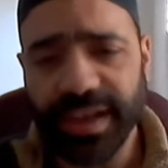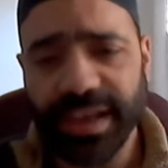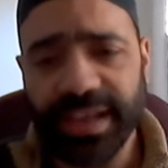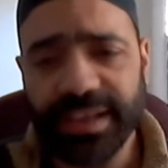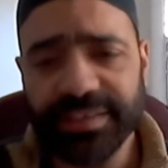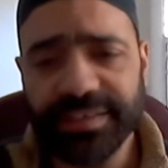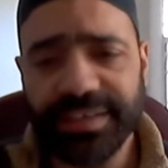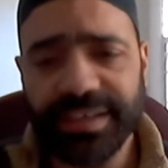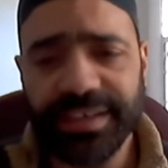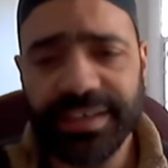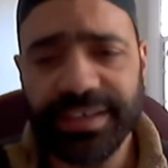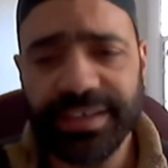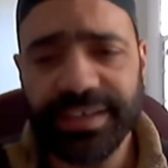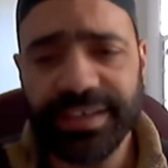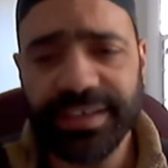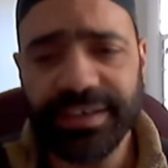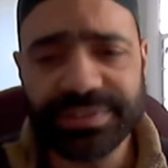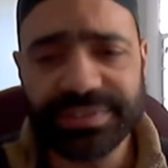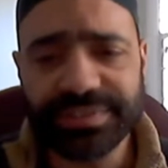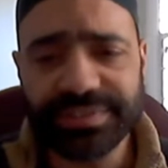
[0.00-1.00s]
And he
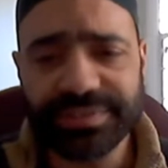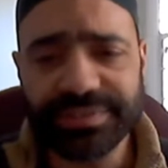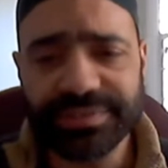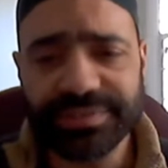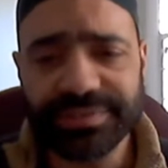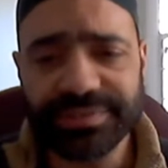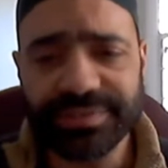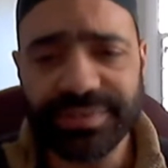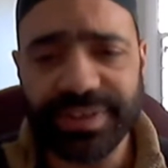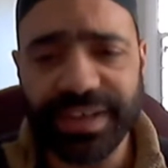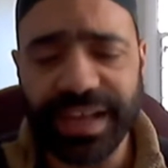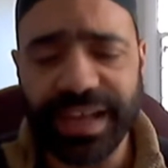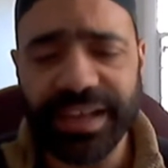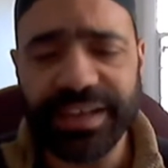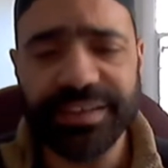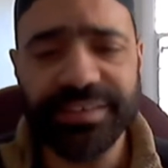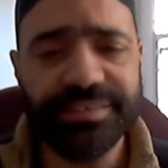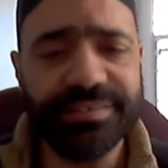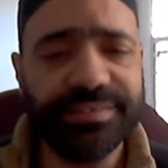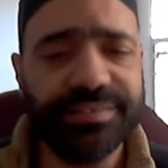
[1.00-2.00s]
goes
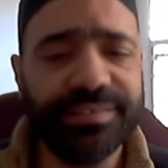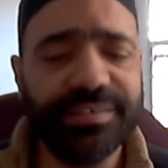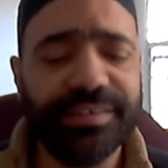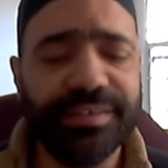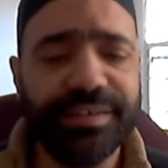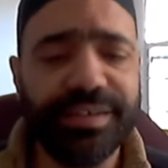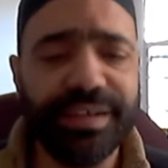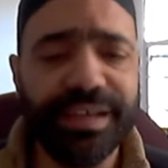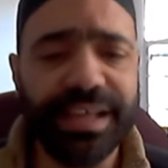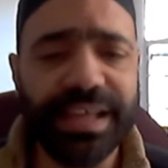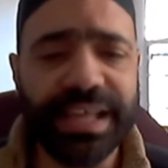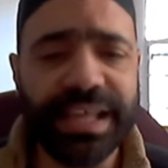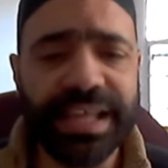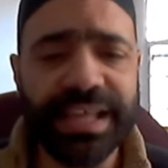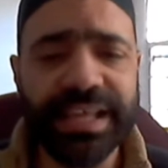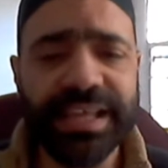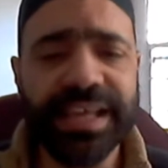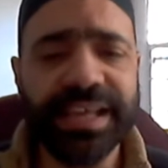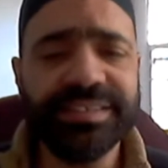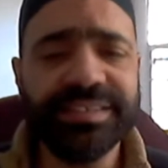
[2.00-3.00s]
and
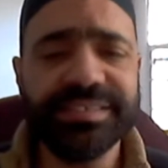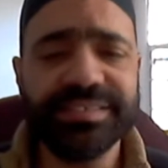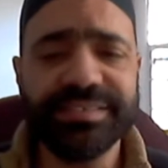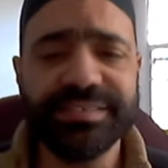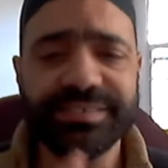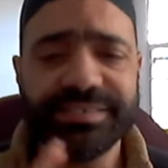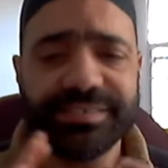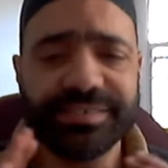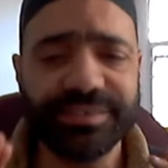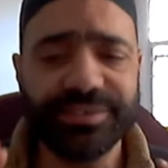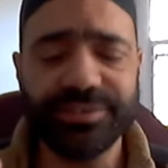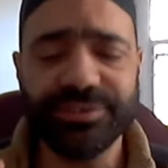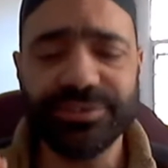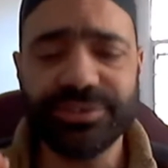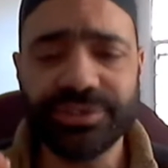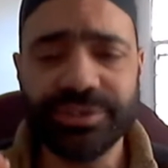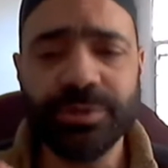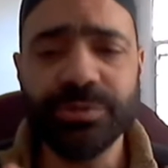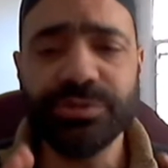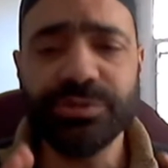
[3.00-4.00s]
he gets
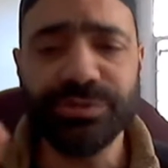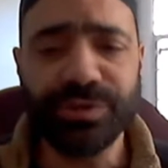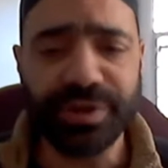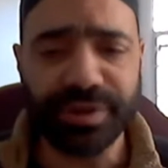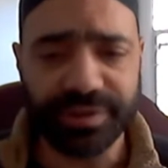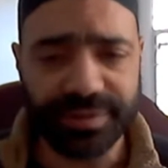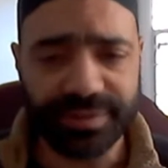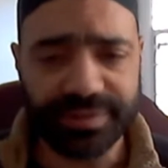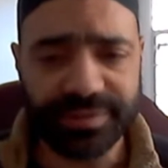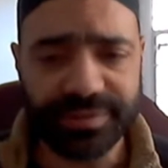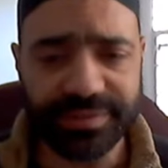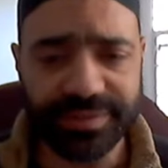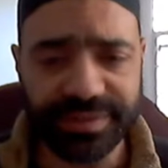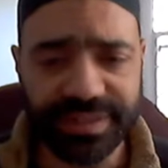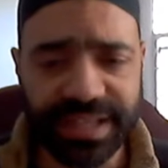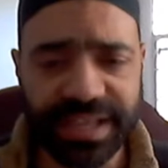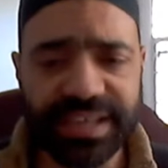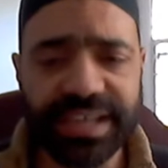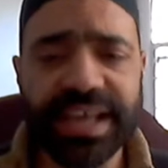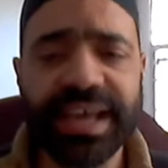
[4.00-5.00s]
so drunk
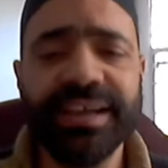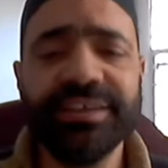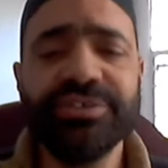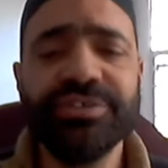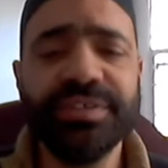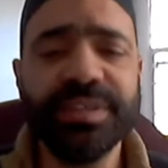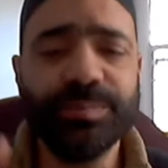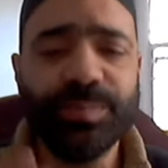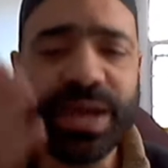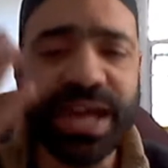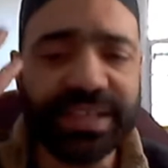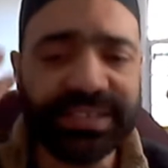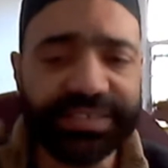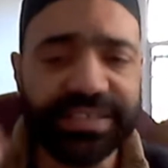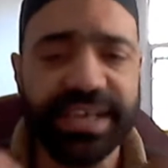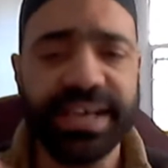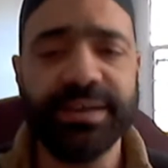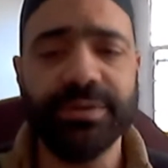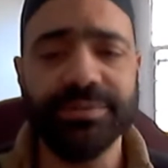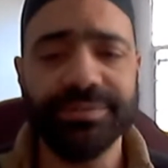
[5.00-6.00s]
that he actually
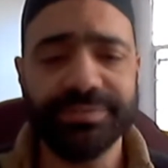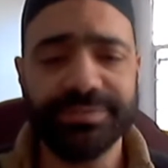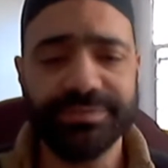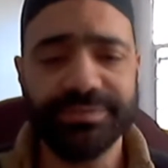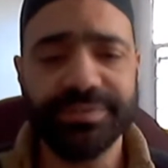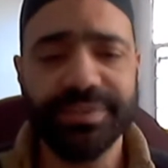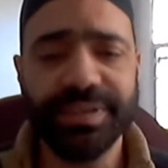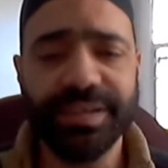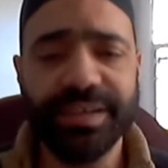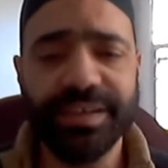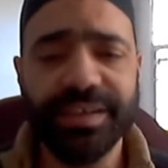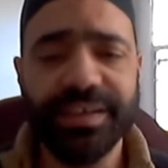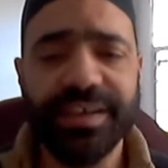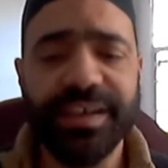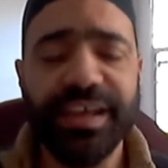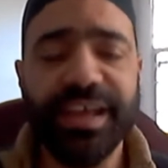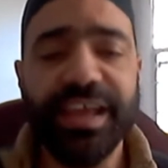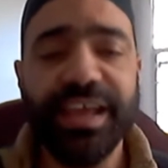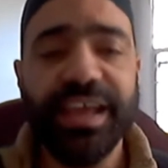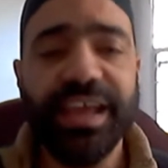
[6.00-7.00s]
passed out.
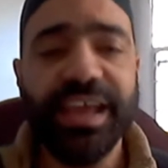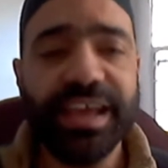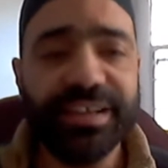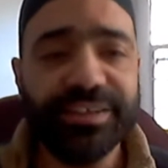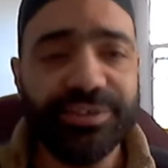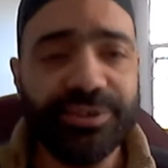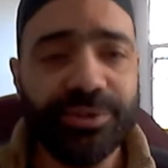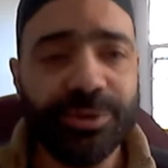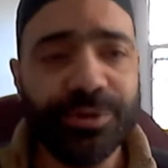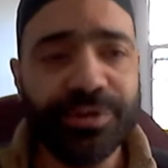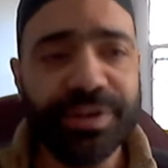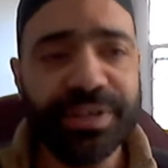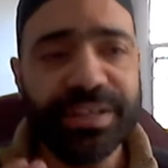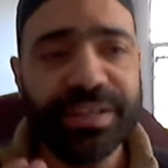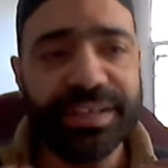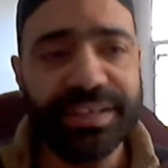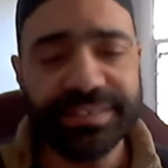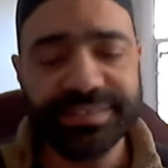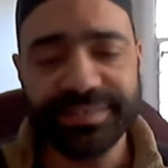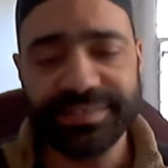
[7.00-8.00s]
And
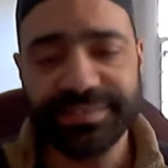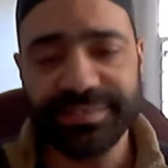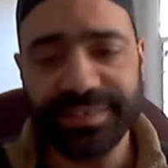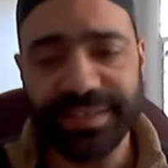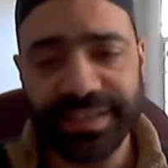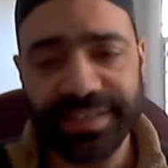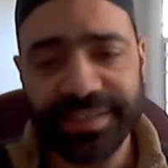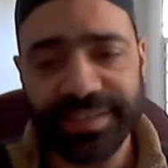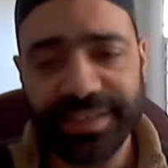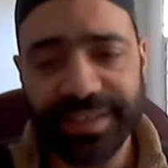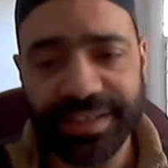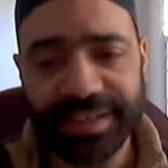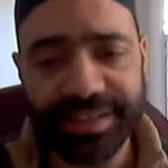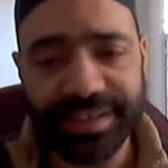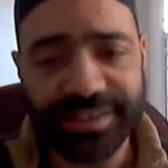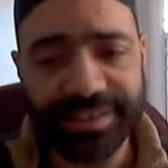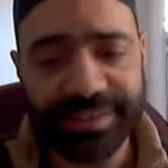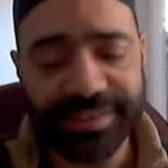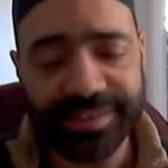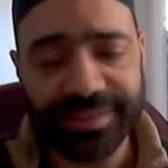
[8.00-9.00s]
during his
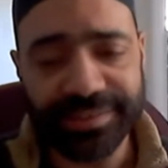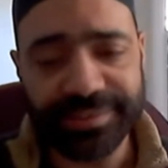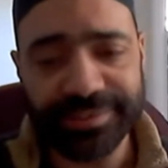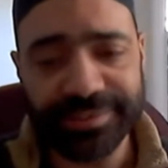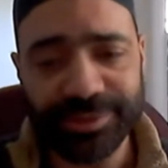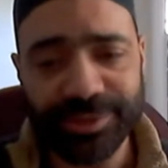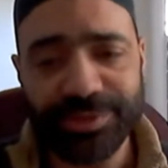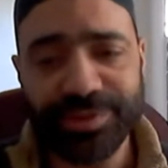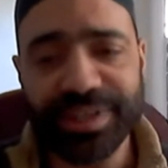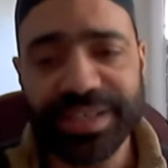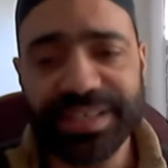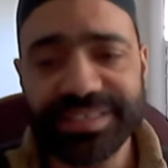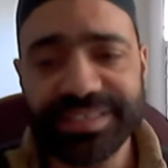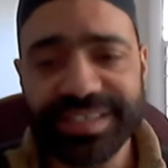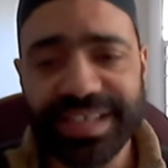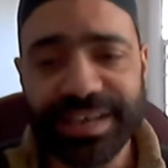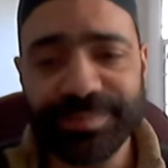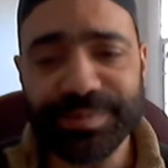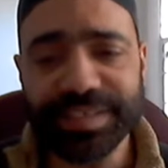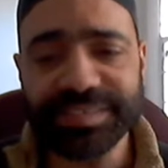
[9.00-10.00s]

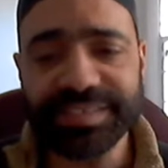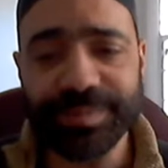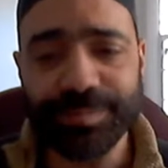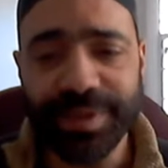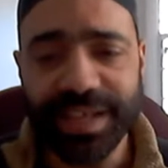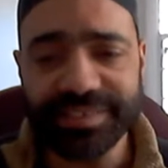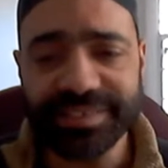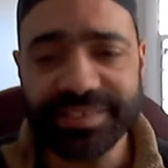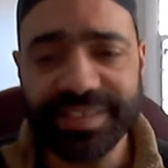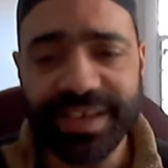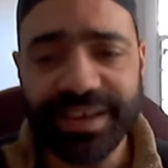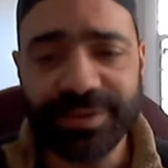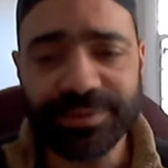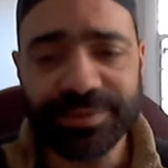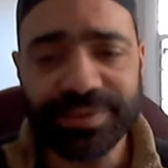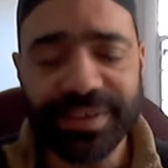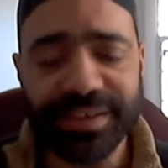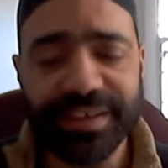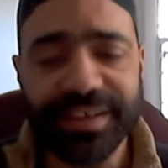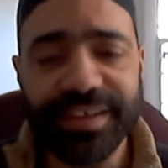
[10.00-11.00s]
time as he passed
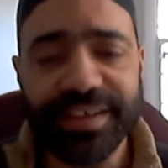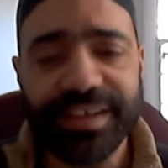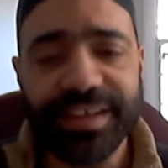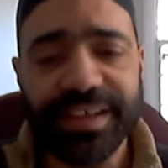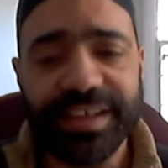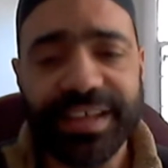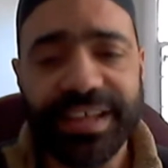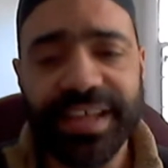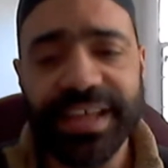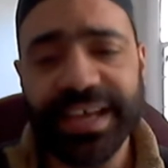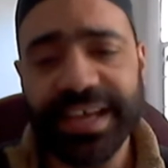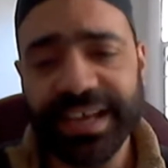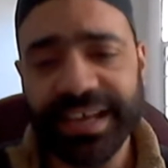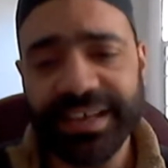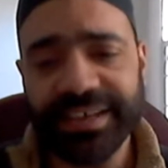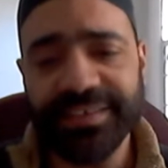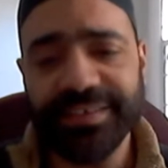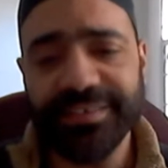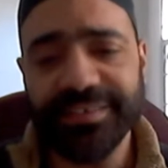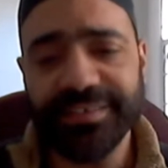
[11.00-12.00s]
out, he
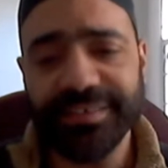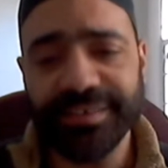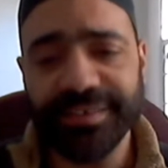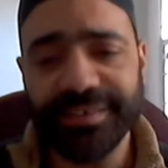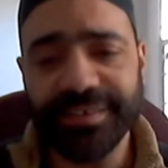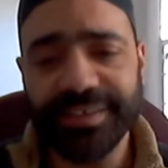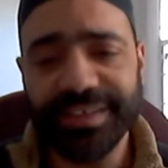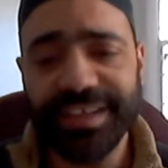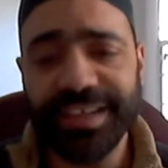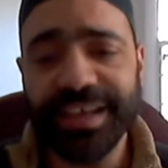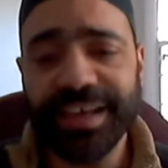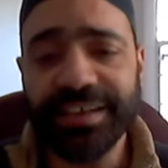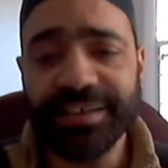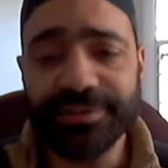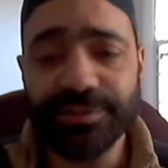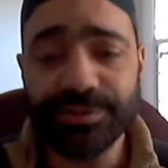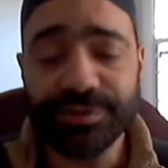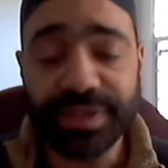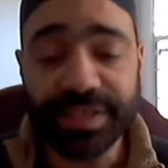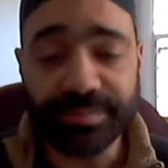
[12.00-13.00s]
had
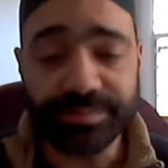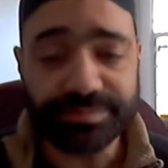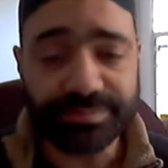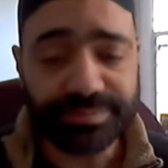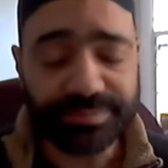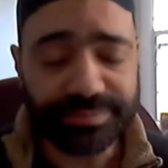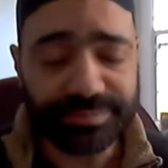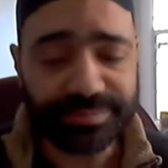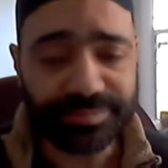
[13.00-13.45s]
a dream.